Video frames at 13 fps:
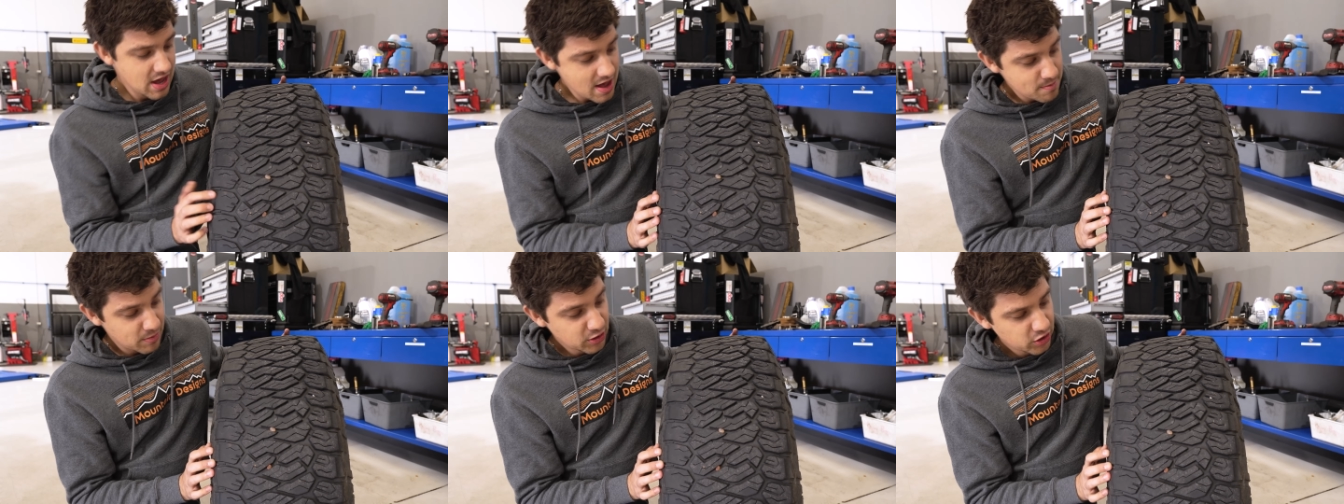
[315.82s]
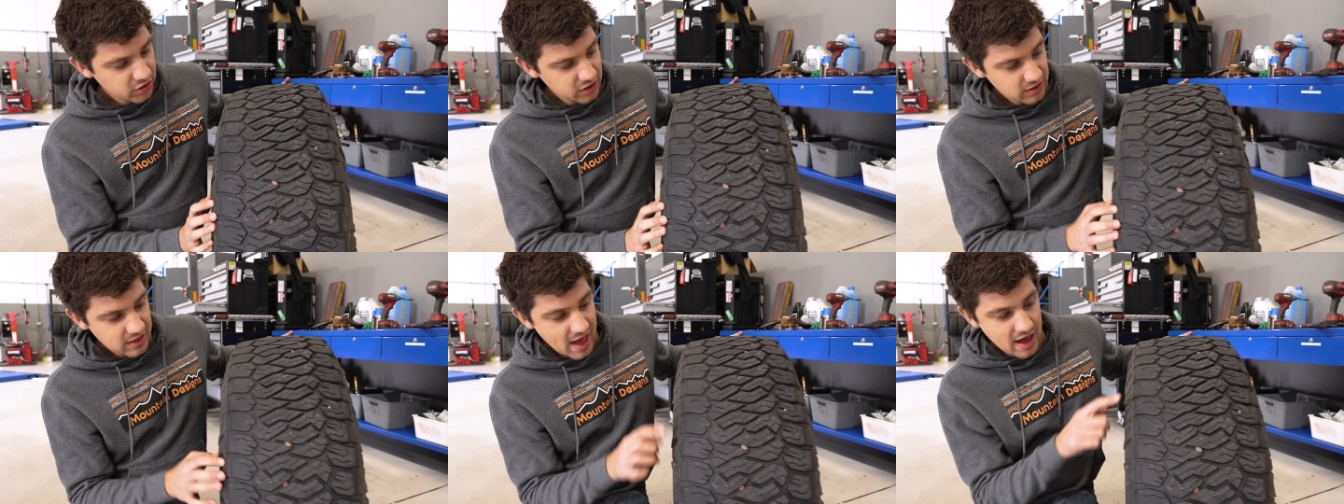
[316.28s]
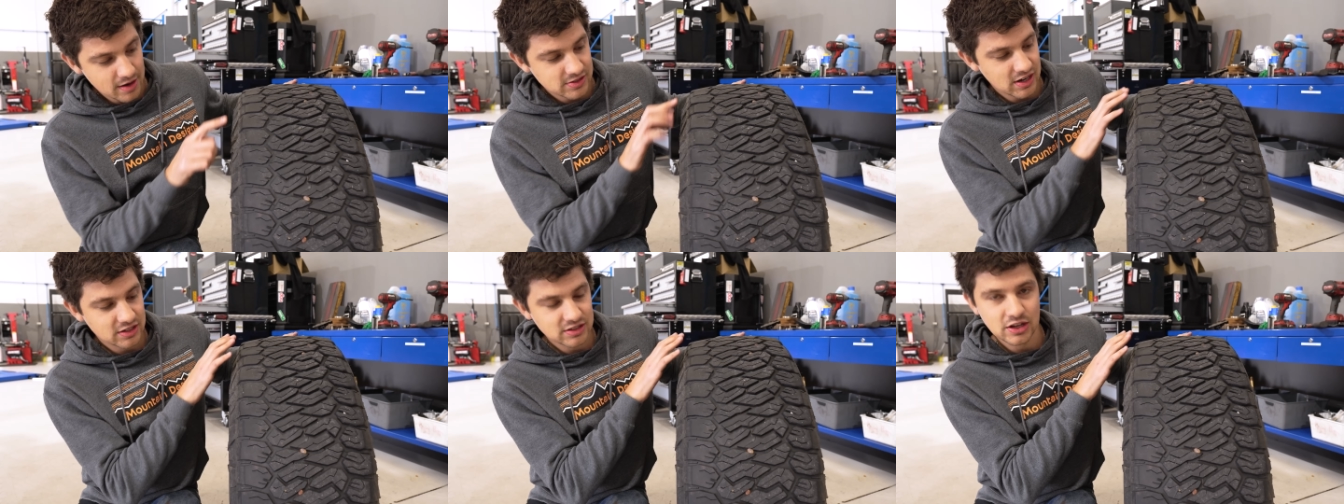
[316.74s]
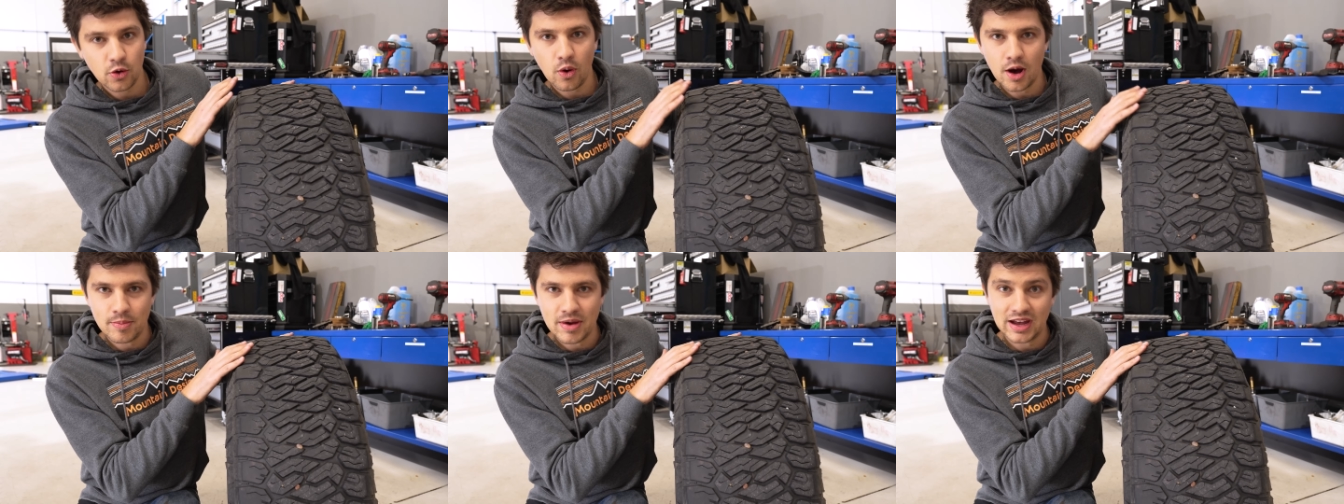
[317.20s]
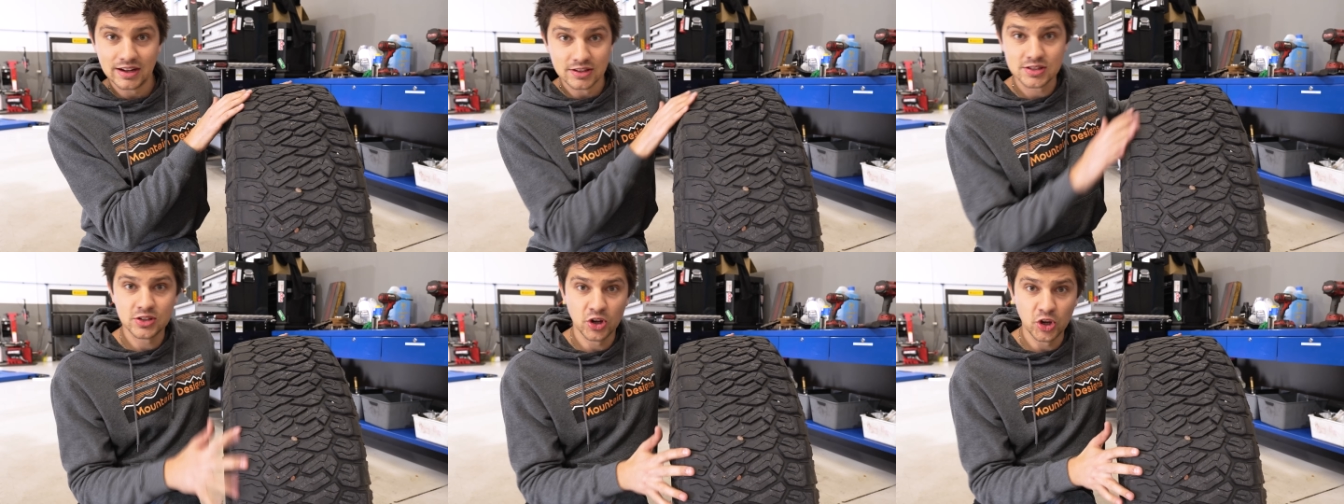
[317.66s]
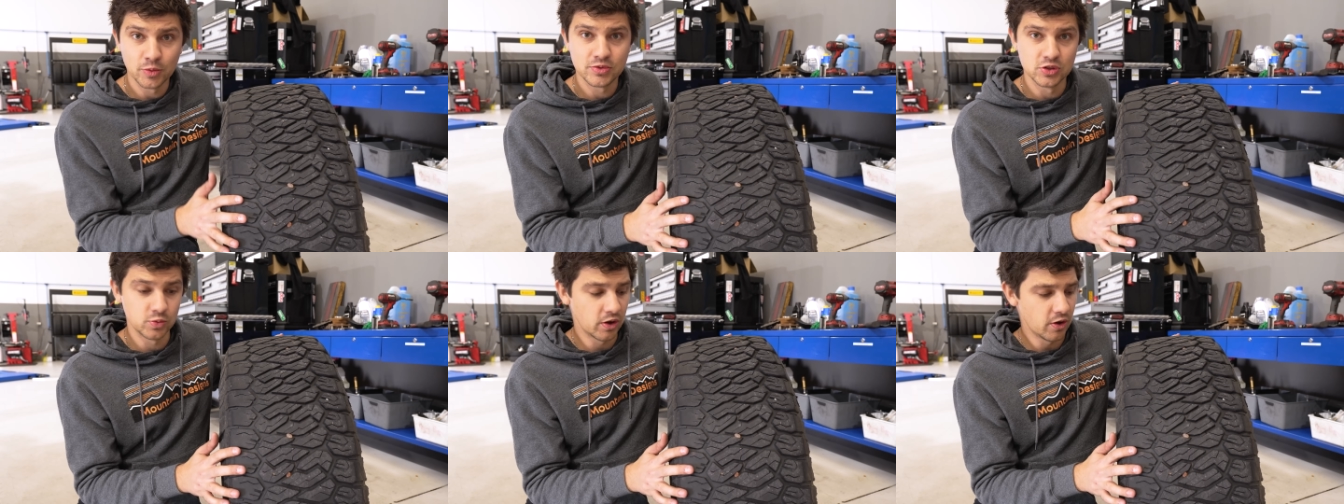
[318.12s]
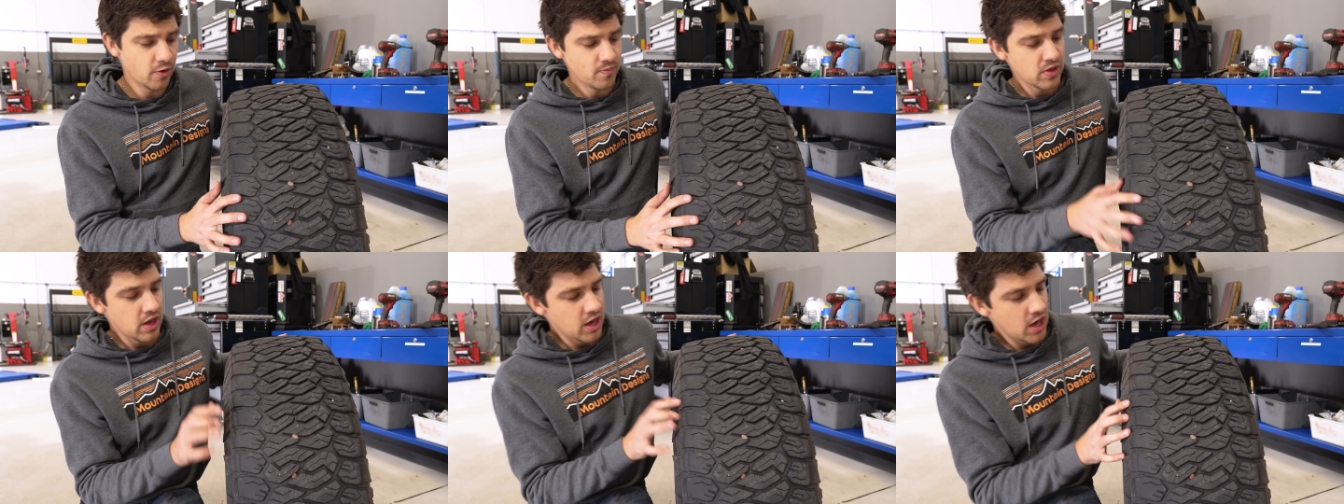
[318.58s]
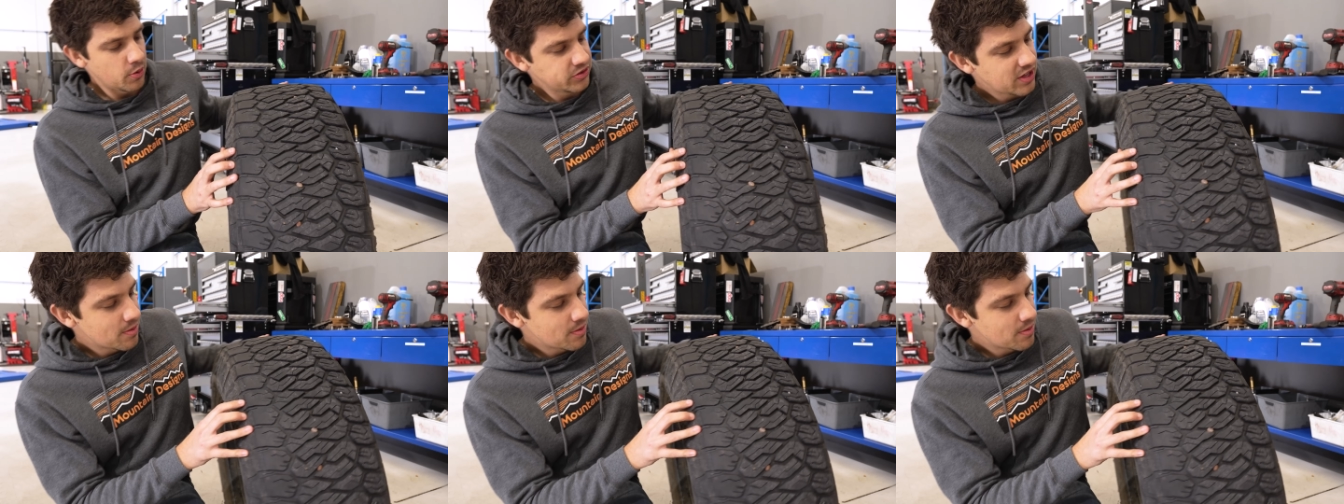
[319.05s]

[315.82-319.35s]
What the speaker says: but not only that, it's actually quite badly scalloped as well. And what that